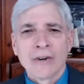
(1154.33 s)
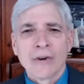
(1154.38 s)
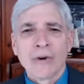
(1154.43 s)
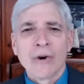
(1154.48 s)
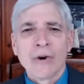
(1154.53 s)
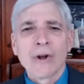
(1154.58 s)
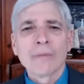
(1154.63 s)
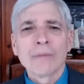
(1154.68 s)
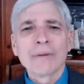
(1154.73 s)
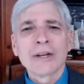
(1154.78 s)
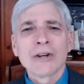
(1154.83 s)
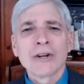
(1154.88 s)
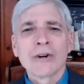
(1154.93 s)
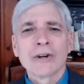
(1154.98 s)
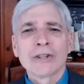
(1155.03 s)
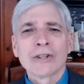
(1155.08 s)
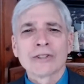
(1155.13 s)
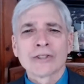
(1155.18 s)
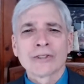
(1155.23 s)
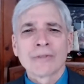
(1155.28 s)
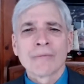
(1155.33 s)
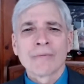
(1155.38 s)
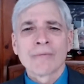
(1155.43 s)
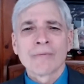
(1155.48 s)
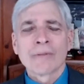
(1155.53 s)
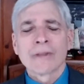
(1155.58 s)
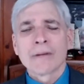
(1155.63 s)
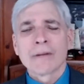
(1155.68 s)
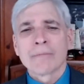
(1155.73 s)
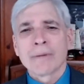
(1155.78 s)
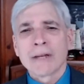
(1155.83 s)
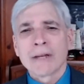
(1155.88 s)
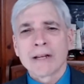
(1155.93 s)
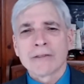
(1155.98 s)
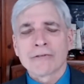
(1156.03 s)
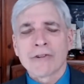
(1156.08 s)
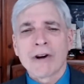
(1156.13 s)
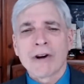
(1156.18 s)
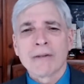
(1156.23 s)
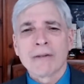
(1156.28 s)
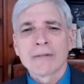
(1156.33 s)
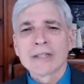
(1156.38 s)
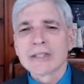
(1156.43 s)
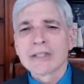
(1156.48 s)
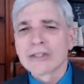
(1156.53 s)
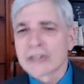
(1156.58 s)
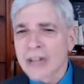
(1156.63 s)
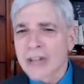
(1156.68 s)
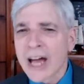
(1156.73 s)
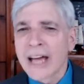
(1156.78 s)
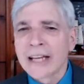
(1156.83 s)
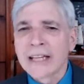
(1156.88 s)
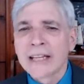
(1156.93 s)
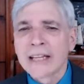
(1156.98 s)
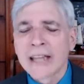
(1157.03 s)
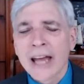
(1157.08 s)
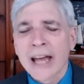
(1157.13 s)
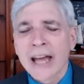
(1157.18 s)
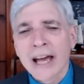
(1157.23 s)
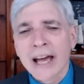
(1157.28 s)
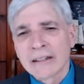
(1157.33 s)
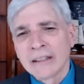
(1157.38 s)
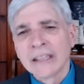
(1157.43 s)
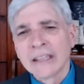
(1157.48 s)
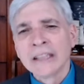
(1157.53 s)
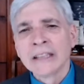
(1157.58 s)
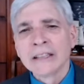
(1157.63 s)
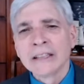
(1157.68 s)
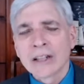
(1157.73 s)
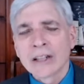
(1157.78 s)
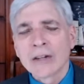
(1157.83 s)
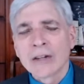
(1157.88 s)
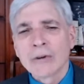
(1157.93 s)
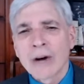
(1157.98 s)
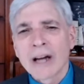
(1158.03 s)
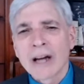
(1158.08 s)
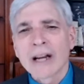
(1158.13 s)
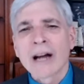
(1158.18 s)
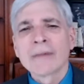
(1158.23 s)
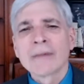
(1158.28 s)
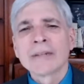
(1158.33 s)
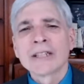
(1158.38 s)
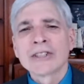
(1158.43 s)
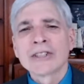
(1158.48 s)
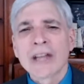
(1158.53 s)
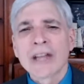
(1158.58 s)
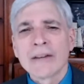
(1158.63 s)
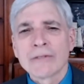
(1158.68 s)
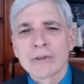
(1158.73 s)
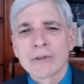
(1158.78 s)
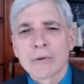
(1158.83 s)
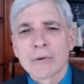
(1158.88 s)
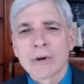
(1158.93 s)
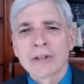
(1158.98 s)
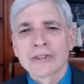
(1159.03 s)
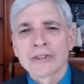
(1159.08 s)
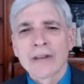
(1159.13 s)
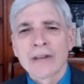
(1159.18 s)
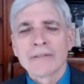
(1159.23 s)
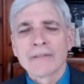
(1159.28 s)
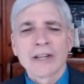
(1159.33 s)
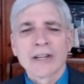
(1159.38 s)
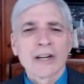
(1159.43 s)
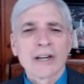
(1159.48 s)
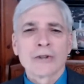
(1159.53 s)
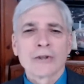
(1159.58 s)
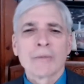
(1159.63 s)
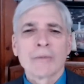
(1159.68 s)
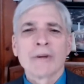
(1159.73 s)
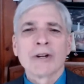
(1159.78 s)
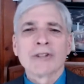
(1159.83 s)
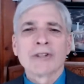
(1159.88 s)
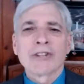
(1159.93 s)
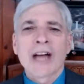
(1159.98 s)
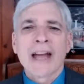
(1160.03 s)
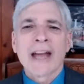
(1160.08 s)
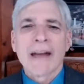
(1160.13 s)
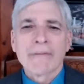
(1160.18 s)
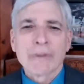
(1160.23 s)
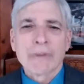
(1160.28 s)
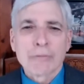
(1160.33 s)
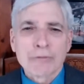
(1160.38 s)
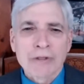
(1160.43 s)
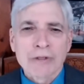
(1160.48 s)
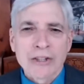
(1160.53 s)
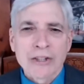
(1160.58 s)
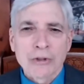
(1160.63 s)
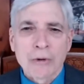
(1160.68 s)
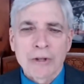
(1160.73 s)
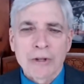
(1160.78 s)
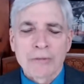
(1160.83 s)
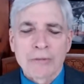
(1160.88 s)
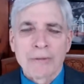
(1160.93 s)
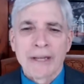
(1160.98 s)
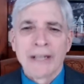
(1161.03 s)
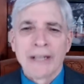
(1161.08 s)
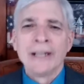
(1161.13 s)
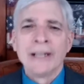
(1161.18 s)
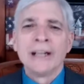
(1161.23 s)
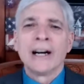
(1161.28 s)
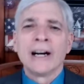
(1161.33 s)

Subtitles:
All because the peanut farmer decided that, you know what, I'm going to save the world, save the country, because I have the press with me.